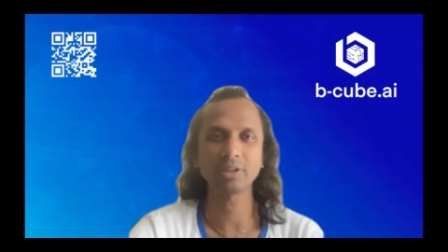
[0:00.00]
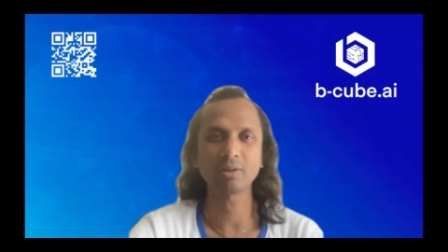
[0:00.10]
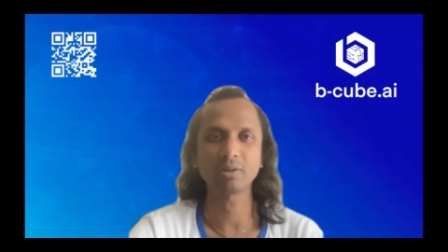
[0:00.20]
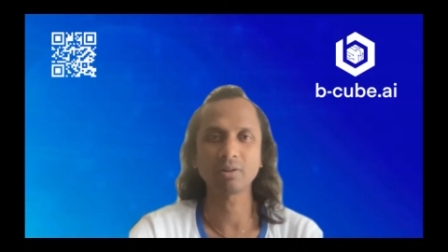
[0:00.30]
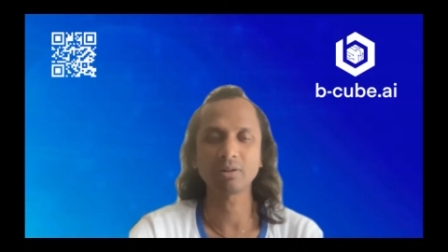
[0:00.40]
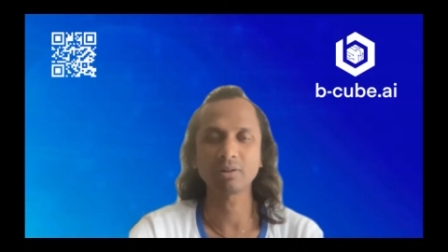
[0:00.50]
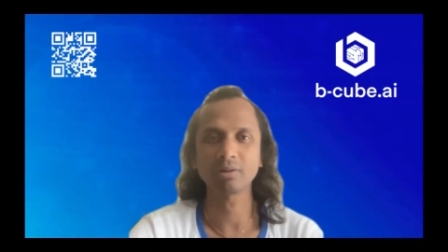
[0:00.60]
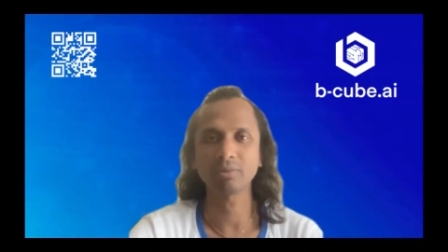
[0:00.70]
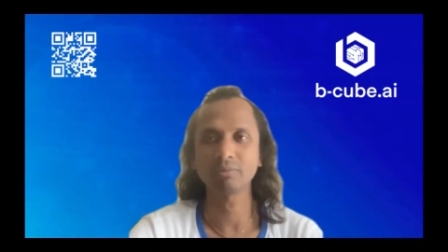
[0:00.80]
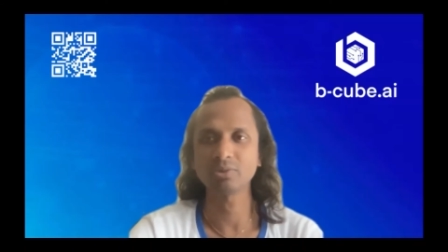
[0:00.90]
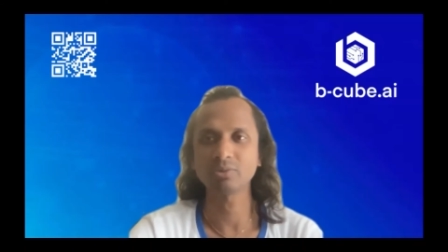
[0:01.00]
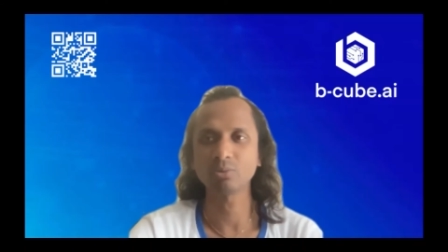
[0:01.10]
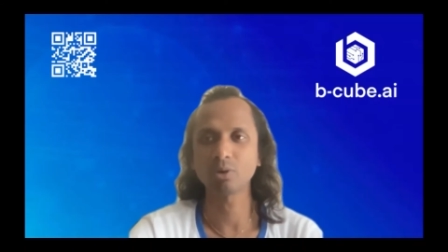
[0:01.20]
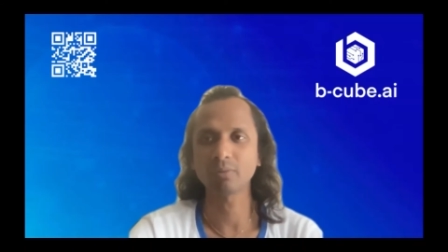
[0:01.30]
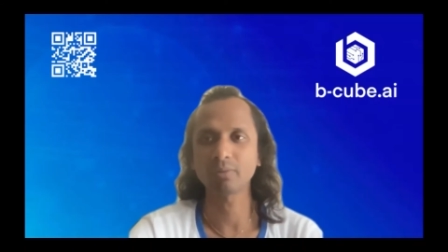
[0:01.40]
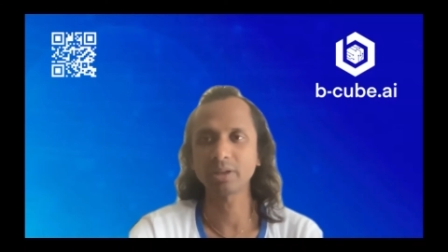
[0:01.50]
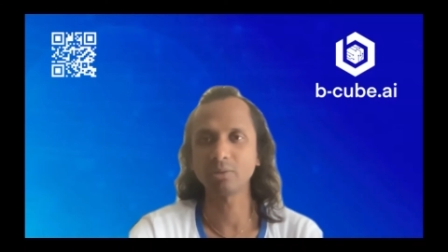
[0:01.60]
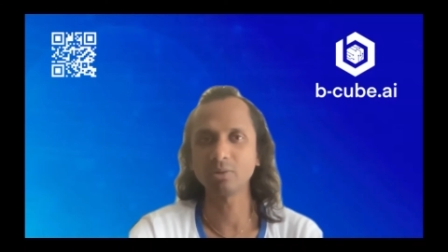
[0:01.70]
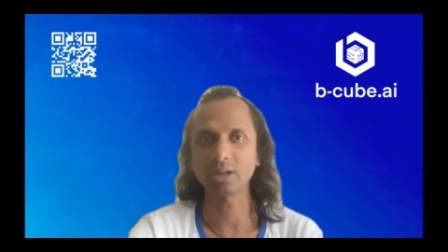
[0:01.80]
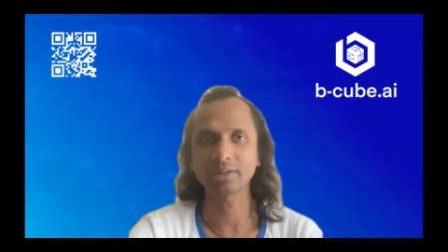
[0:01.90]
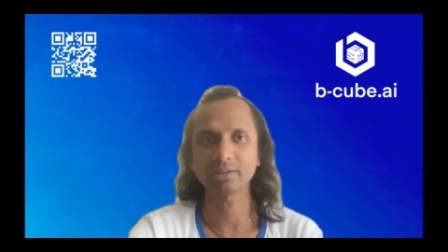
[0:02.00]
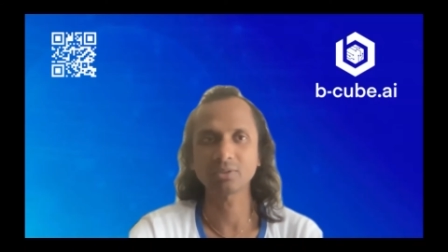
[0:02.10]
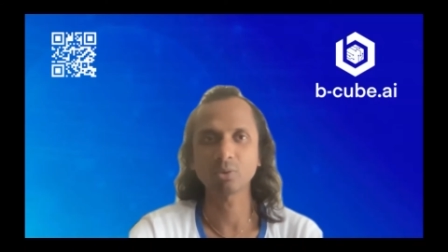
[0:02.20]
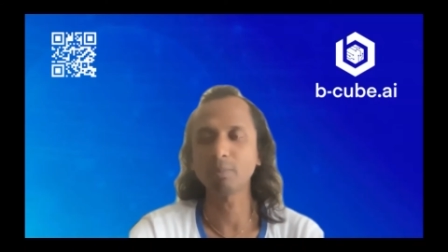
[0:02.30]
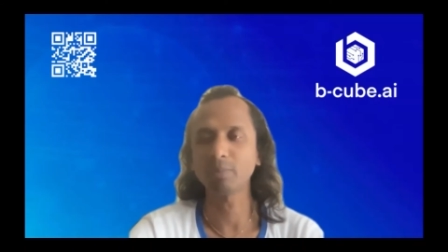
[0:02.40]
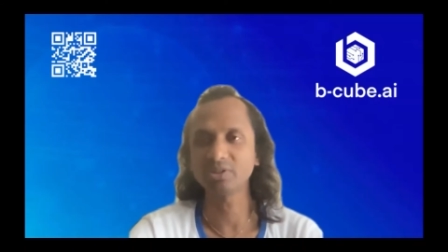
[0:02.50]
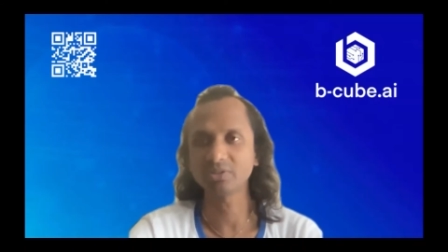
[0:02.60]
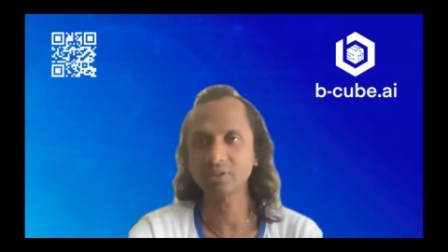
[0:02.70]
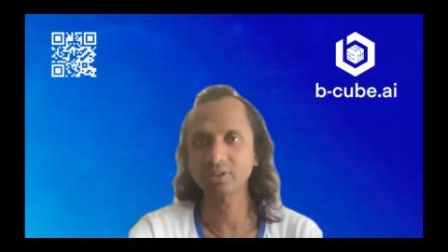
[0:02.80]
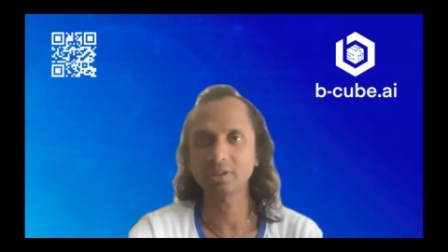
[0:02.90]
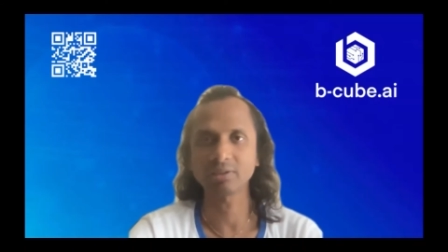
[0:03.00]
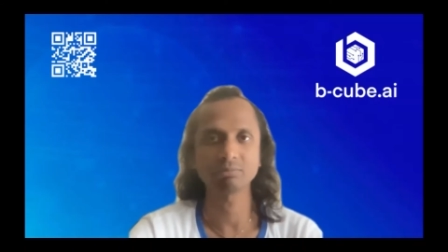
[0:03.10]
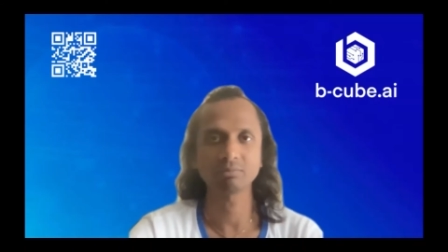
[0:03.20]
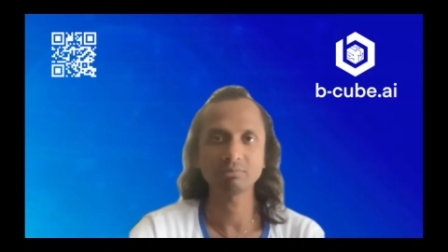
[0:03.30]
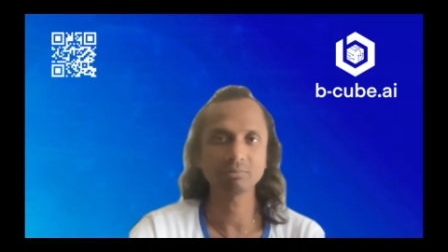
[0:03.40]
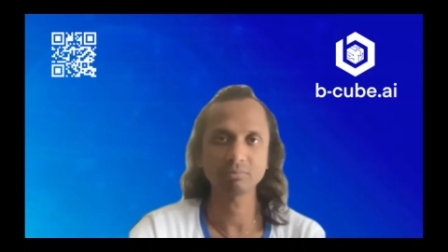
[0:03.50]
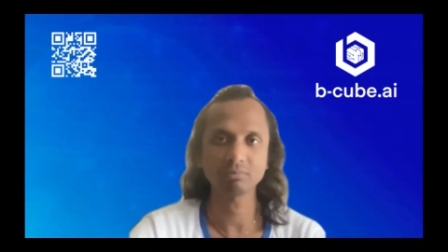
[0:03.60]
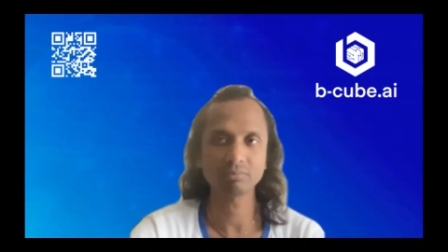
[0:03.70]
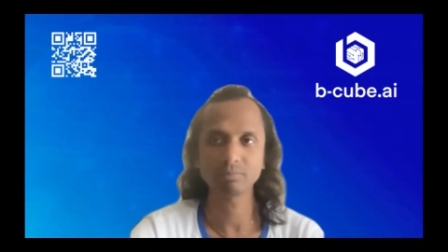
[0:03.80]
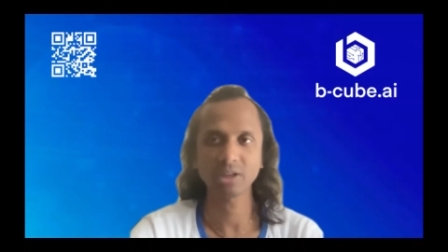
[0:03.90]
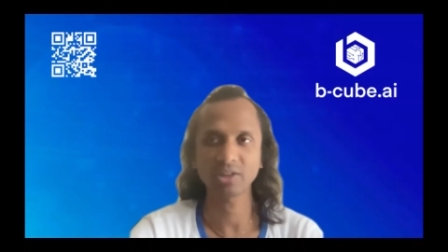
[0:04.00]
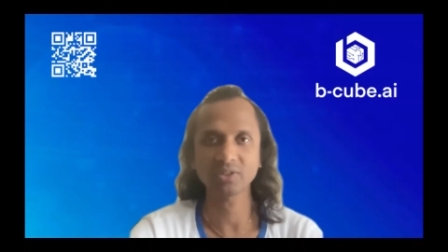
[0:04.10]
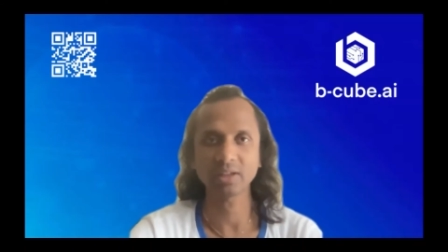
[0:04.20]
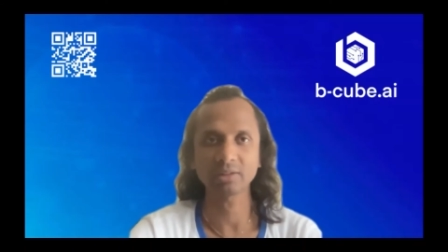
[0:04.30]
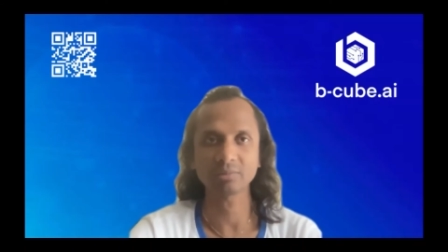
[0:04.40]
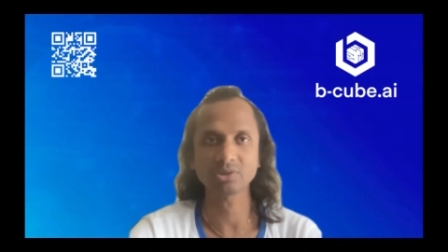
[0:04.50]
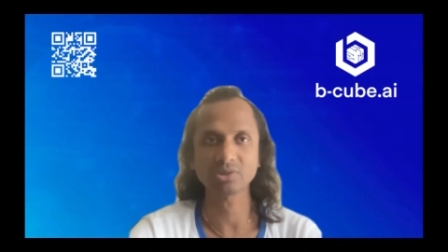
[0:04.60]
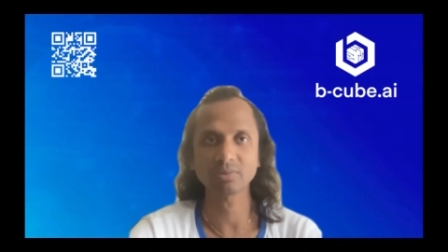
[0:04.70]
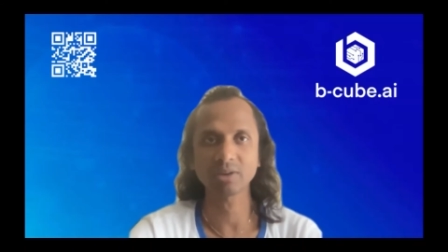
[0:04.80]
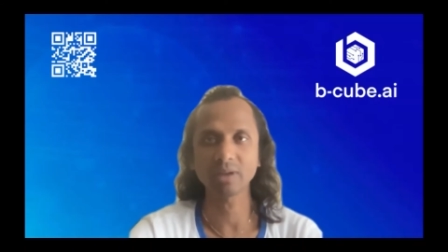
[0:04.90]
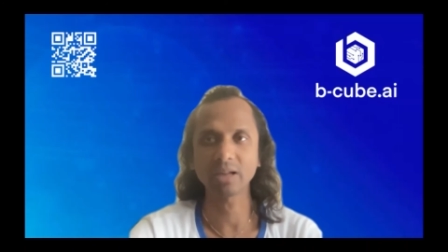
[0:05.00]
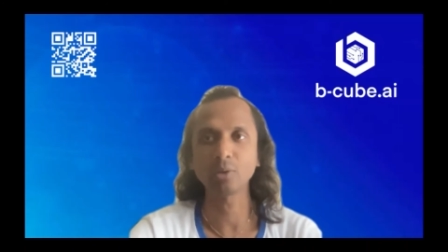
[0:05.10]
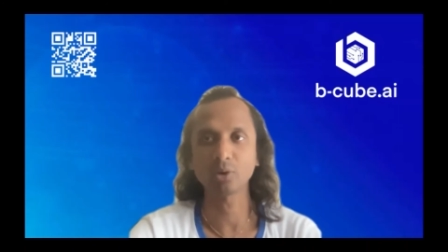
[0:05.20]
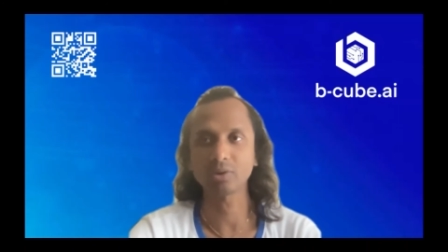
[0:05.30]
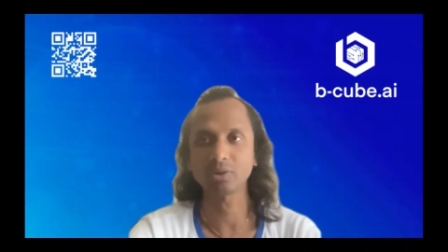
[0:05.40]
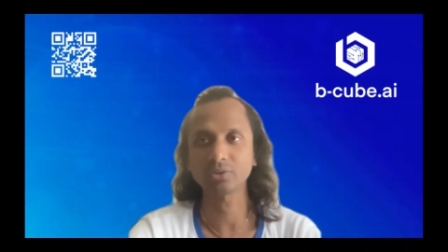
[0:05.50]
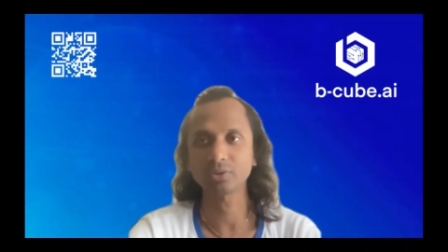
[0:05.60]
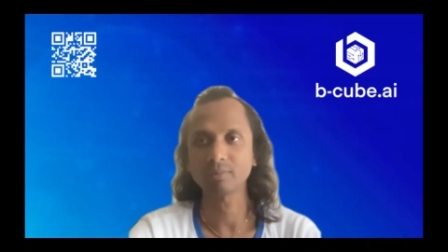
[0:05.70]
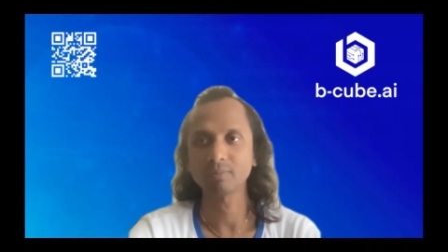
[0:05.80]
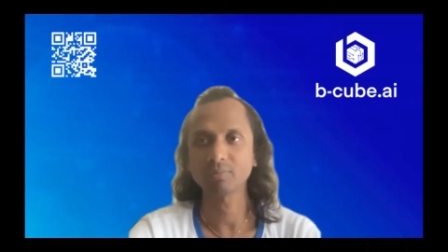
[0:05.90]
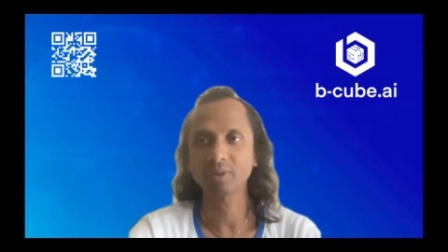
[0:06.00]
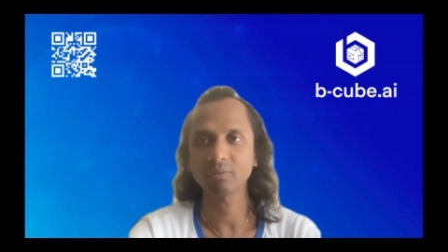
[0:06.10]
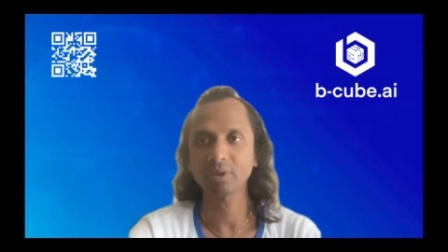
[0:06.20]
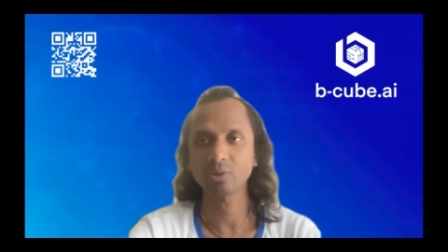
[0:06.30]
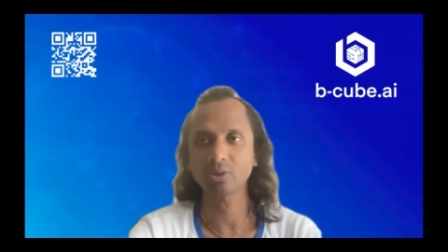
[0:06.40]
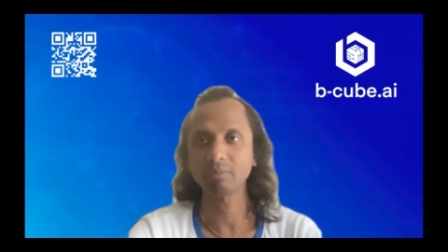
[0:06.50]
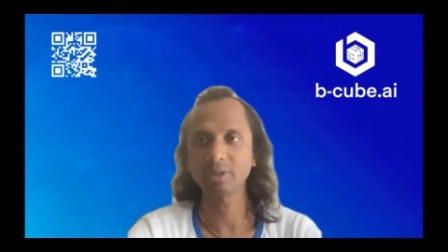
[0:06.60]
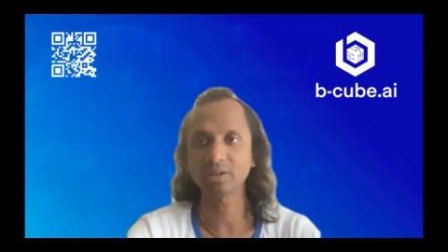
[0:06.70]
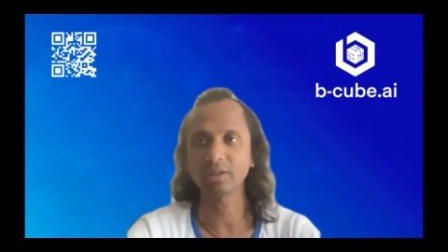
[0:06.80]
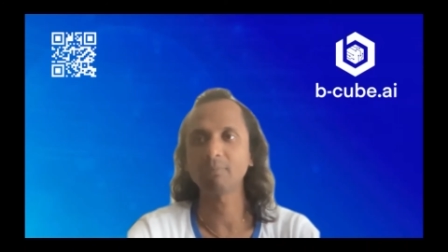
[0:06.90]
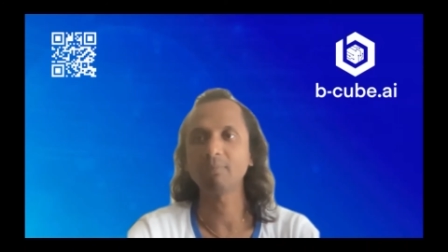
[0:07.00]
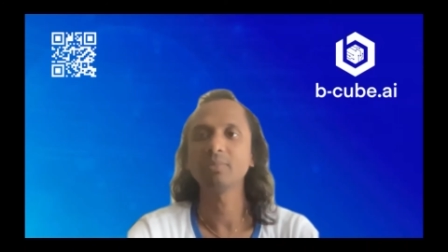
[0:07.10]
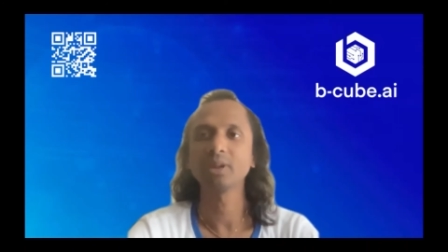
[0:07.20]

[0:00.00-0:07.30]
who are very good, like this OpenSea and place like that, which is very well known also, where you can mint them.